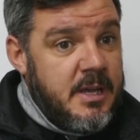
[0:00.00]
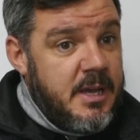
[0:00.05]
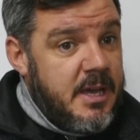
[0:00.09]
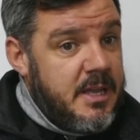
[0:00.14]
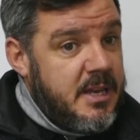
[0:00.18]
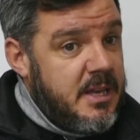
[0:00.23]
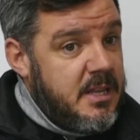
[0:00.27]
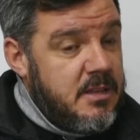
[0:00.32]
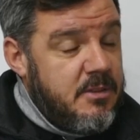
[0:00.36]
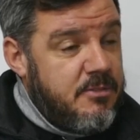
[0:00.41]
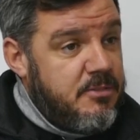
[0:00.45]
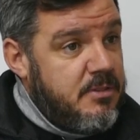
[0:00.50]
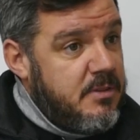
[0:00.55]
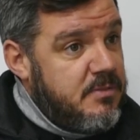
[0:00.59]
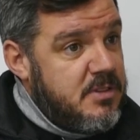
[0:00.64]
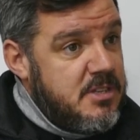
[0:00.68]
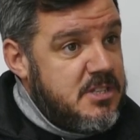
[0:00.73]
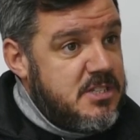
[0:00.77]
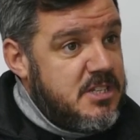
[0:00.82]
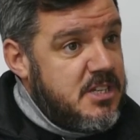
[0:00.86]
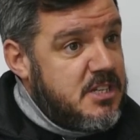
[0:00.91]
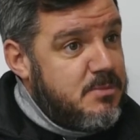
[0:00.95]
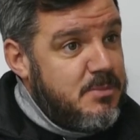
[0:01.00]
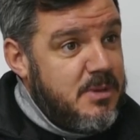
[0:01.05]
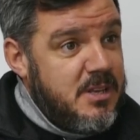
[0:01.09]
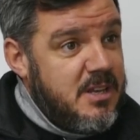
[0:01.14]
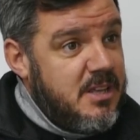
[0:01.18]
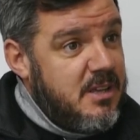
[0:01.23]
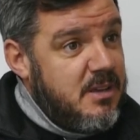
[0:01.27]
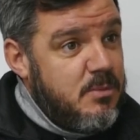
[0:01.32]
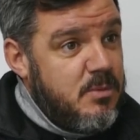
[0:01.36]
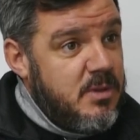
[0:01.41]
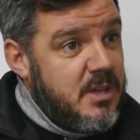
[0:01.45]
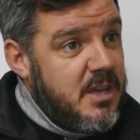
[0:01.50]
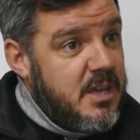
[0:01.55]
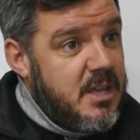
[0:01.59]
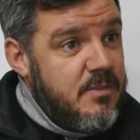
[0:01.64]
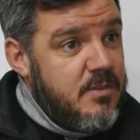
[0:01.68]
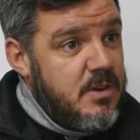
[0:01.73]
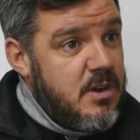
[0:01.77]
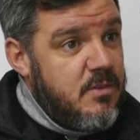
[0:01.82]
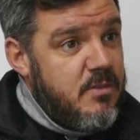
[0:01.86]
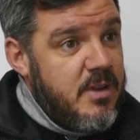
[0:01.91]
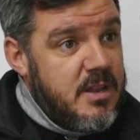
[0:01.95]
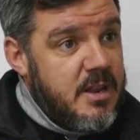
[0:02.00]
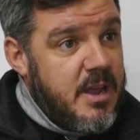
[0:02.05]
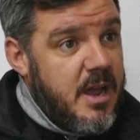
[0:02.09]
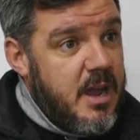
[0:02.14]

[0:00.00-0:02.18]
And then the fifty-sixth minute we get given a red